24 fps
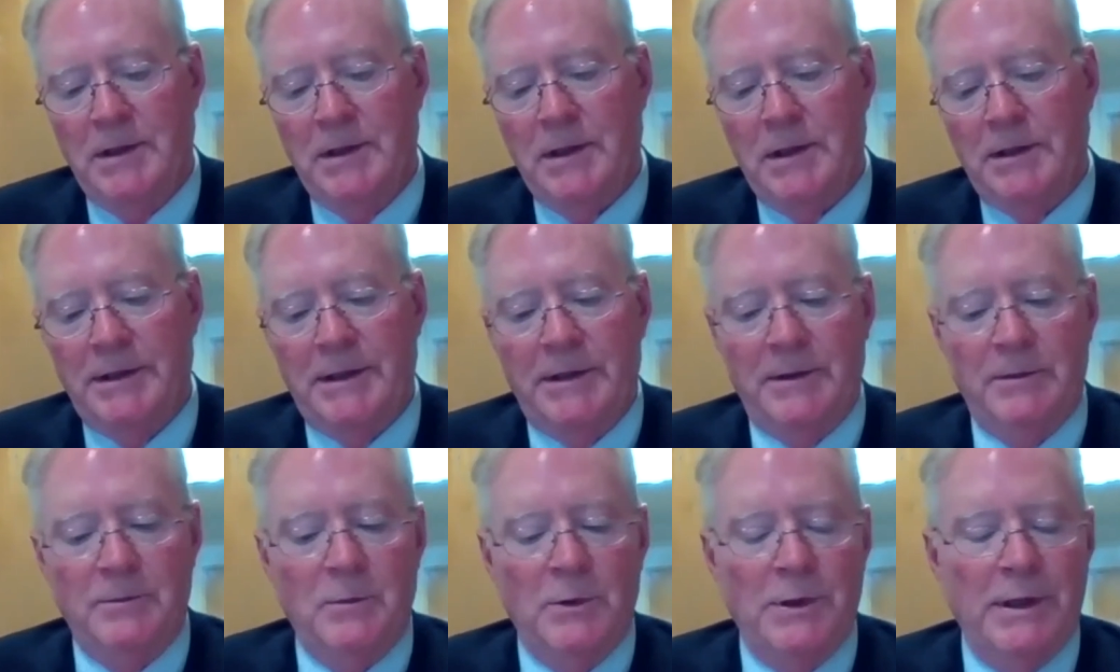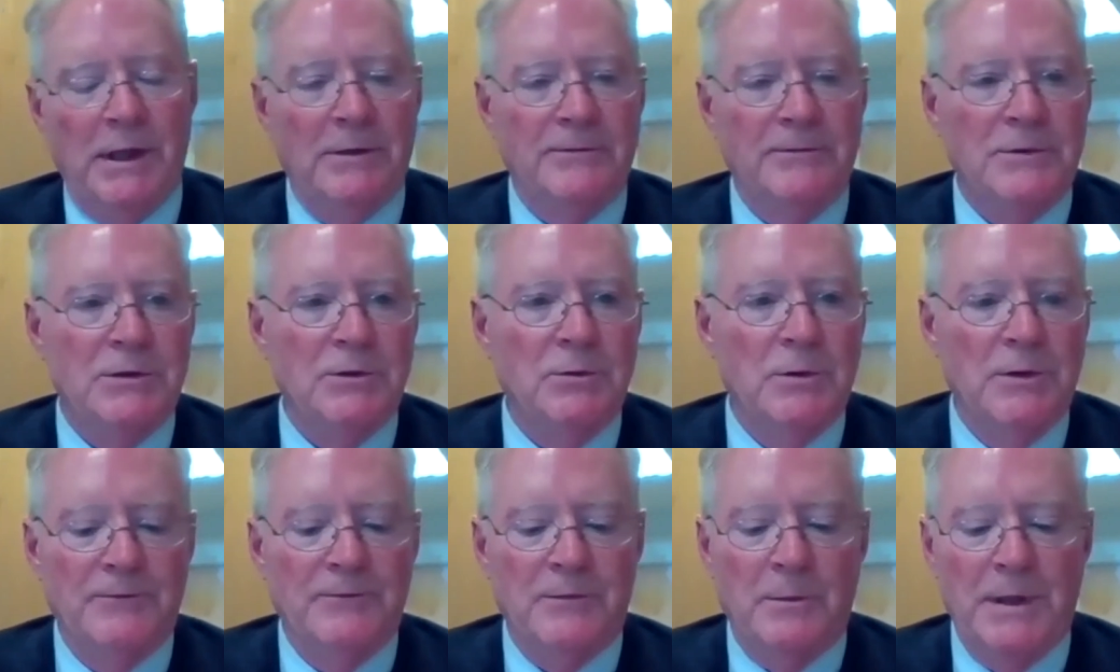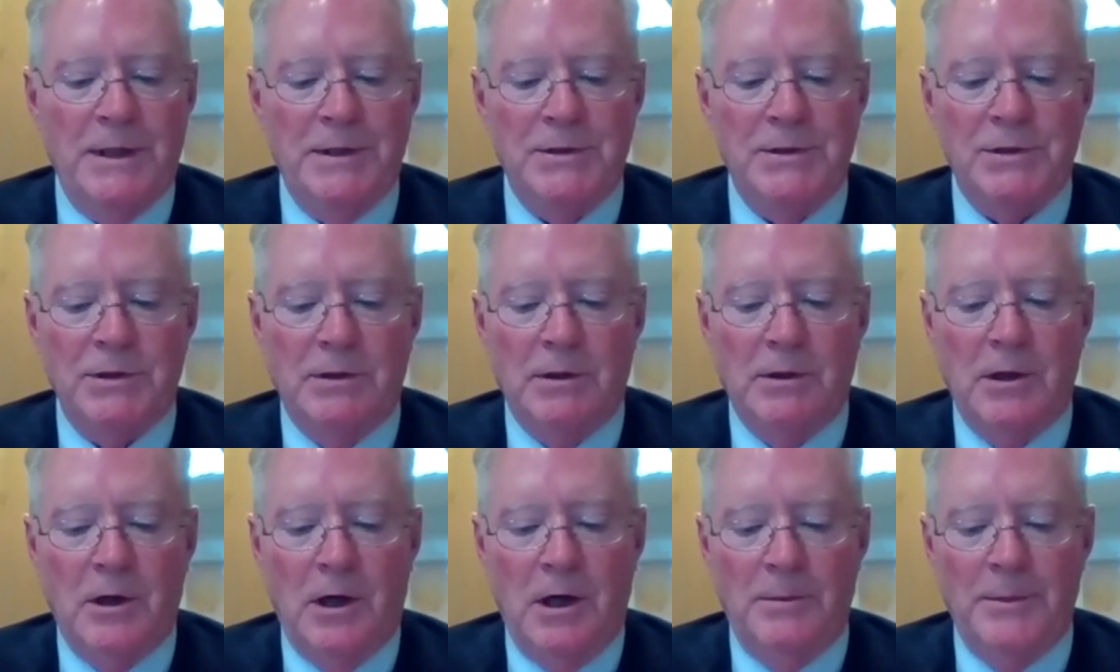And then we have two informational
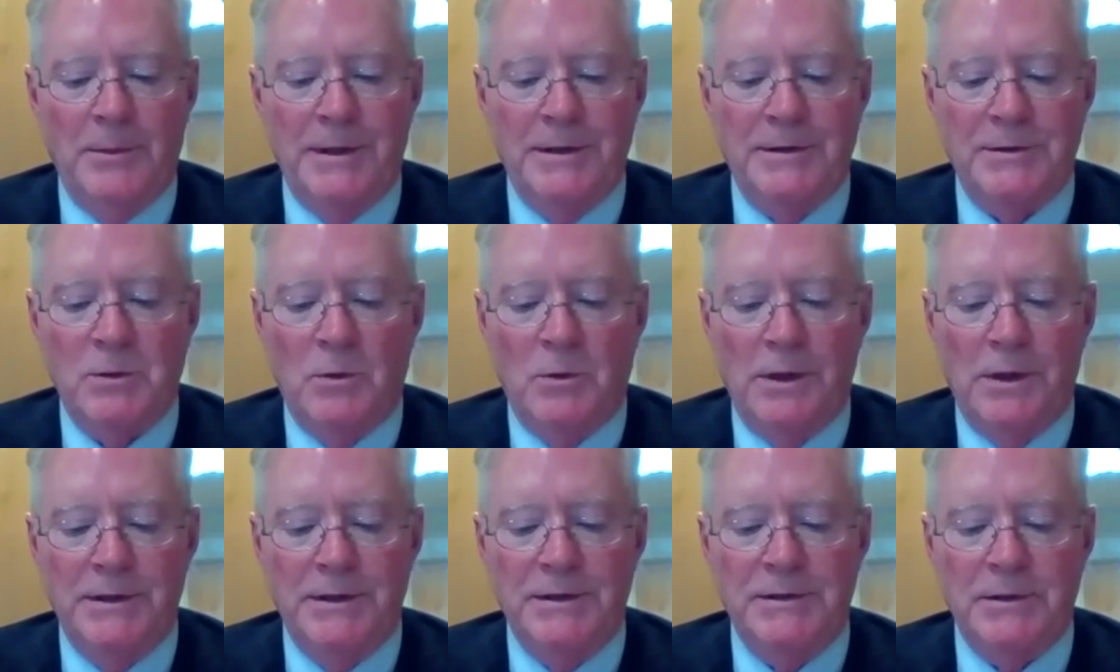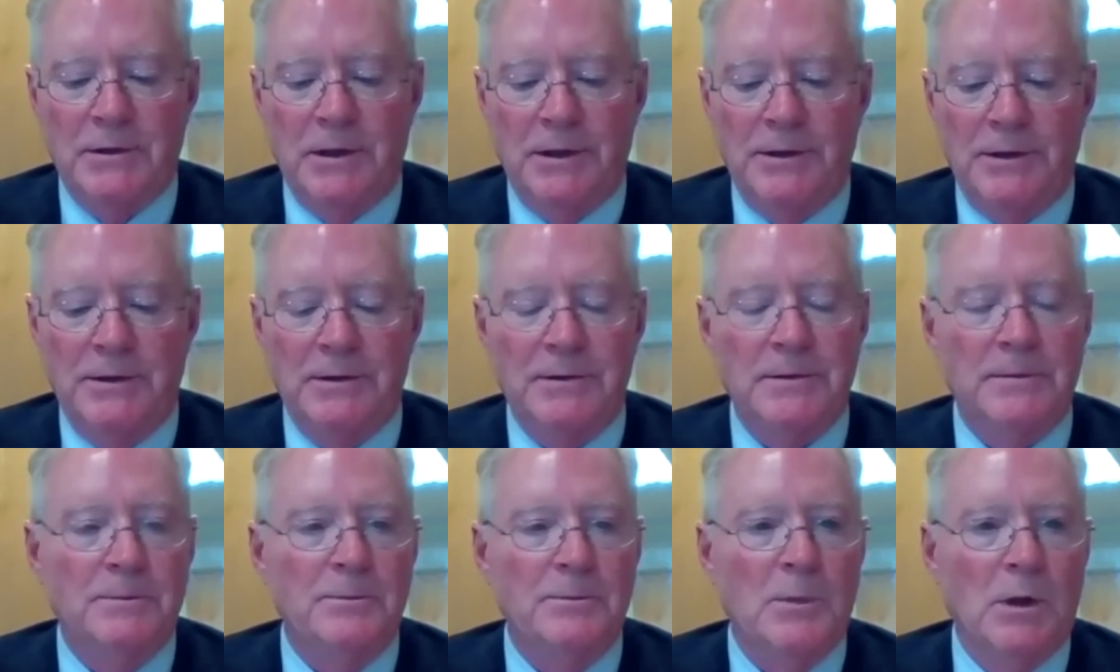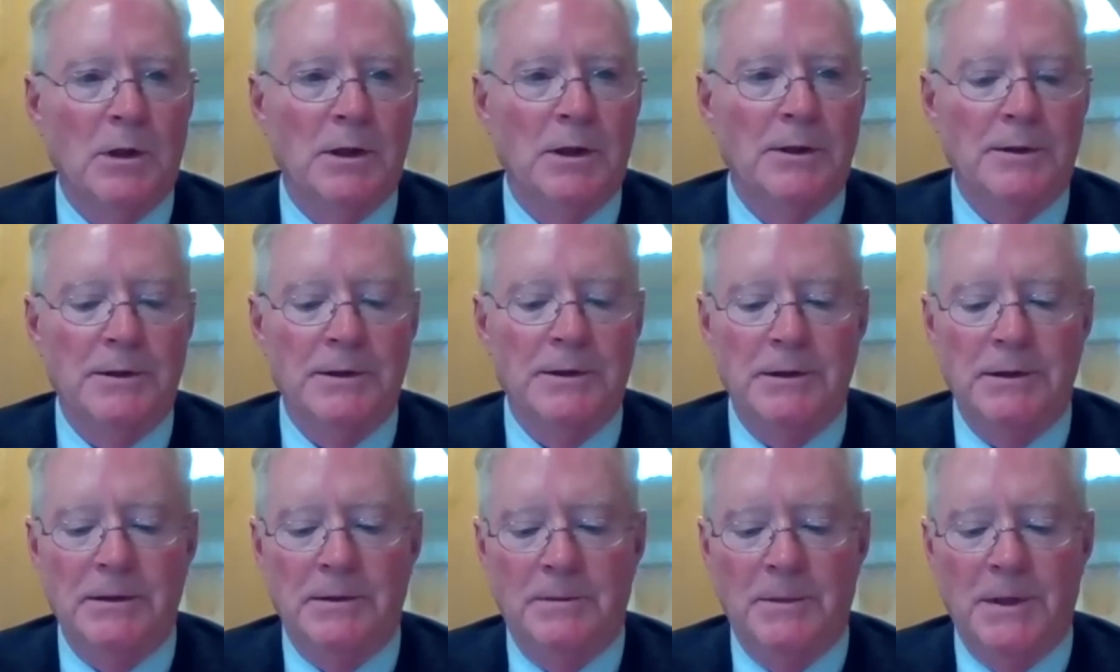comments. One is on
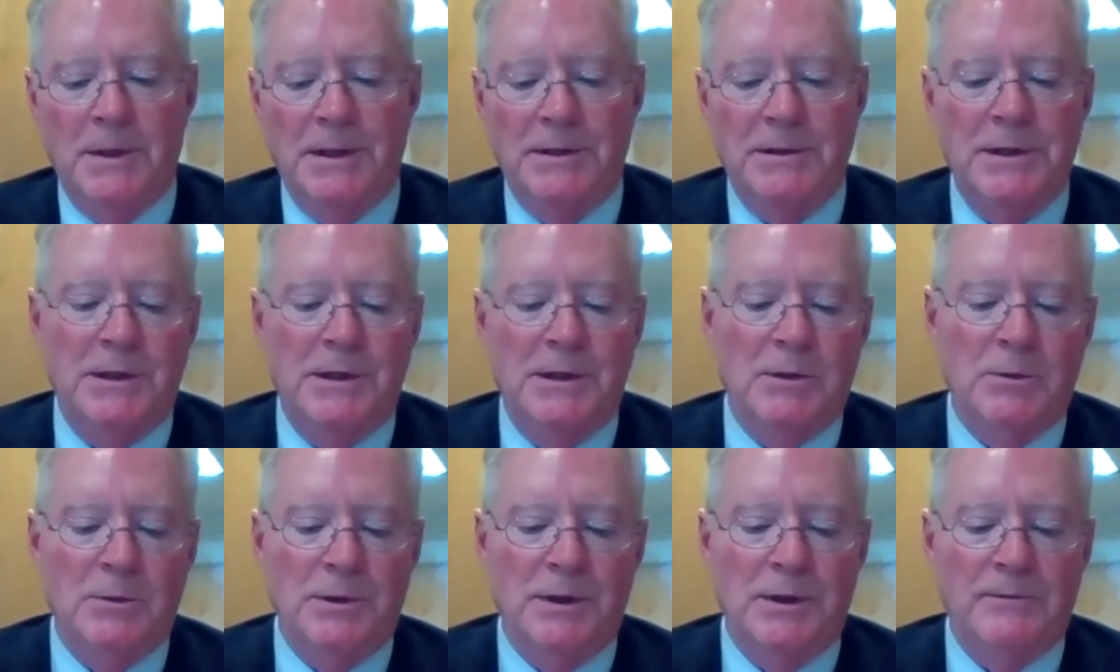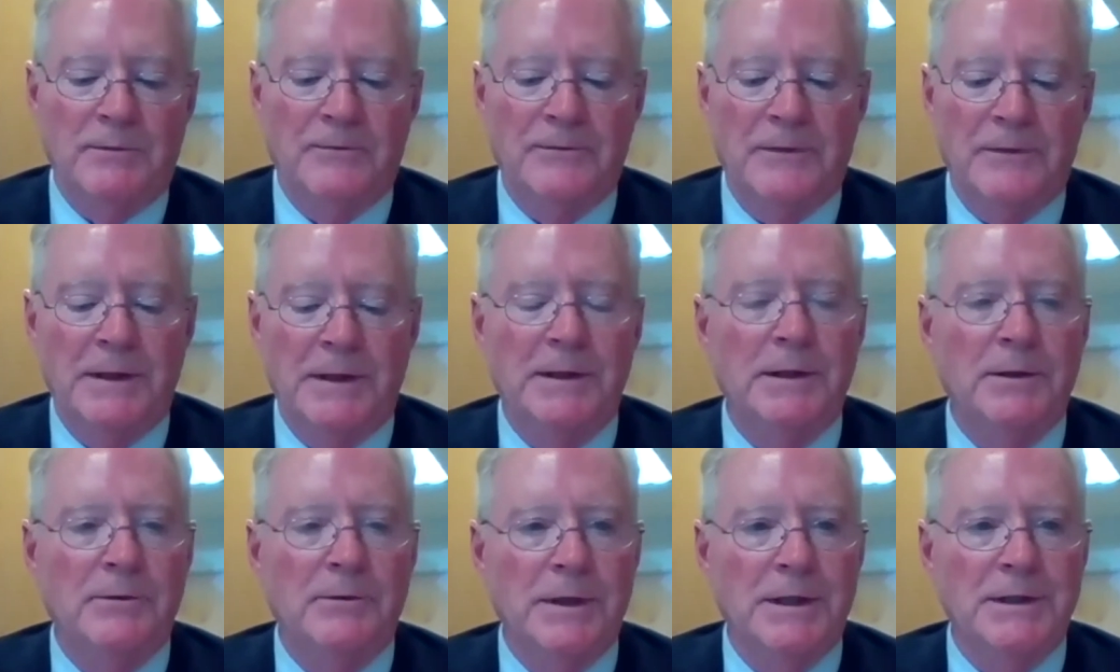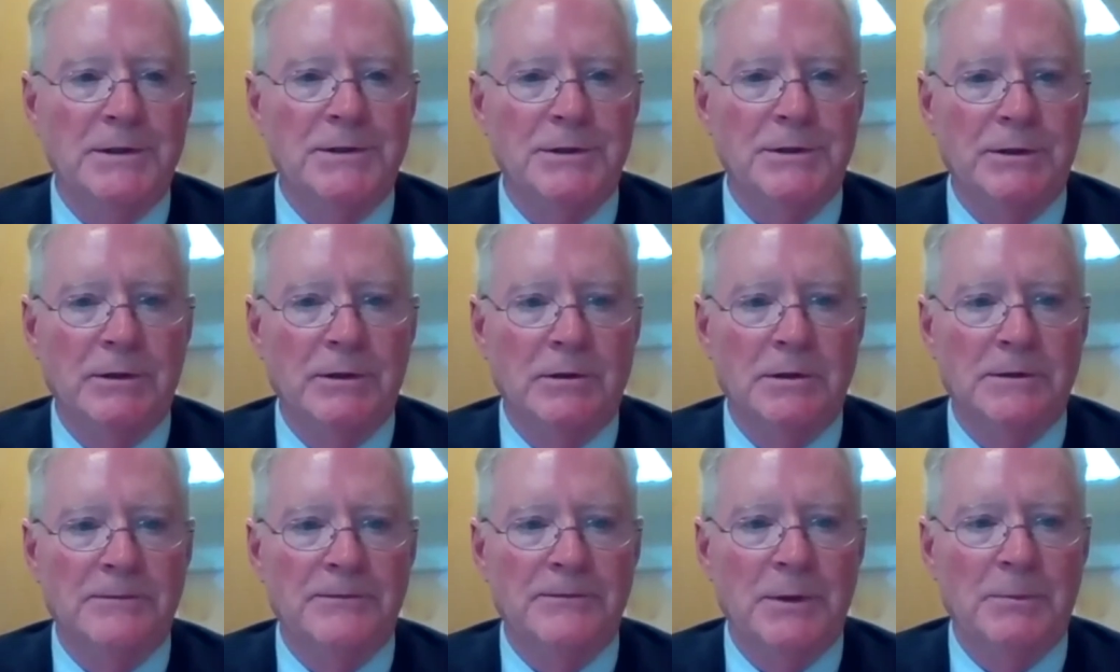the continuing funding
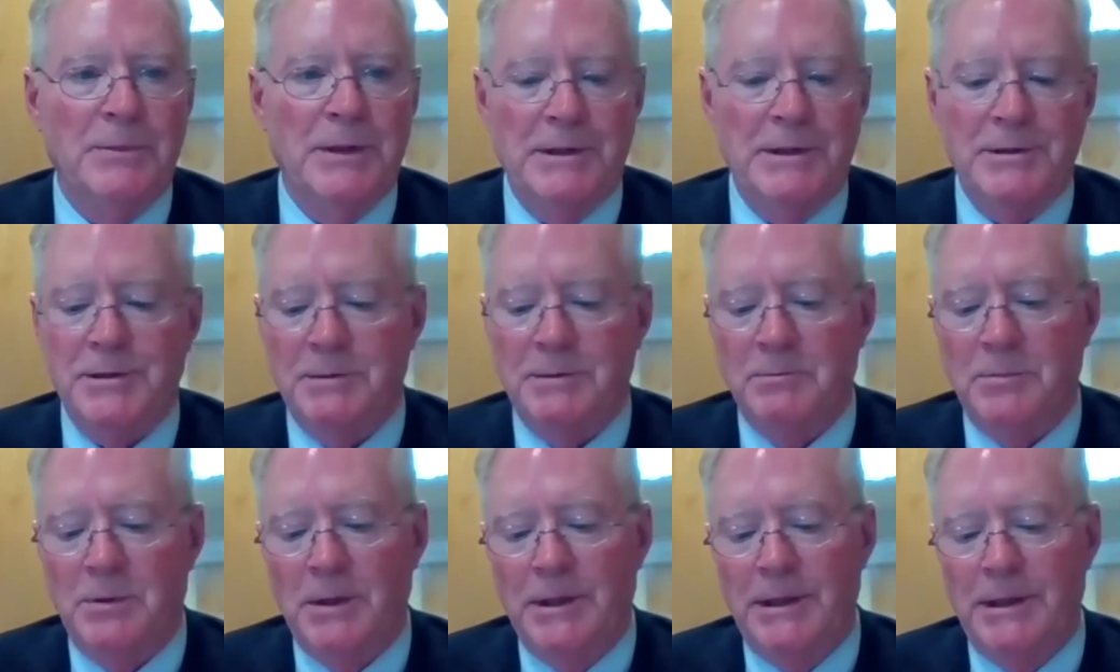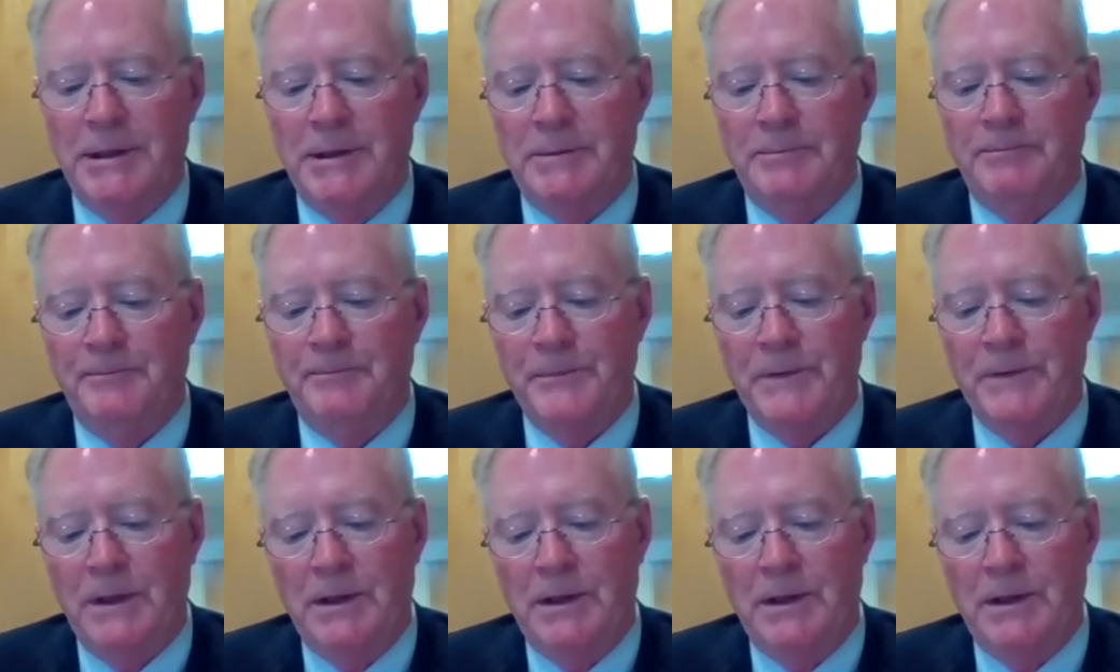ratio of the pension plan,